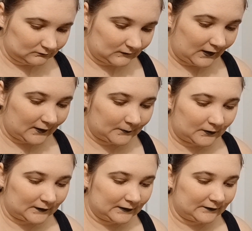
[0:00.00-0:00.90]
Yeah, I'm
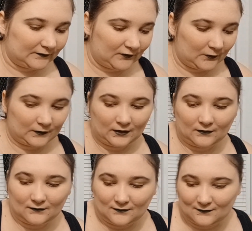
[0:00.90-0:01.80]
already reviewing it
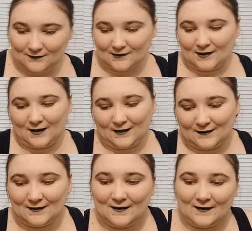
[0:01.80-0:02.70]
again.
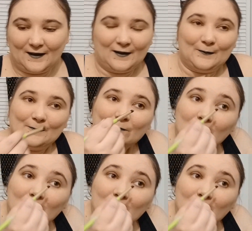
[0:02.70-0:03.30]
Okay, cool.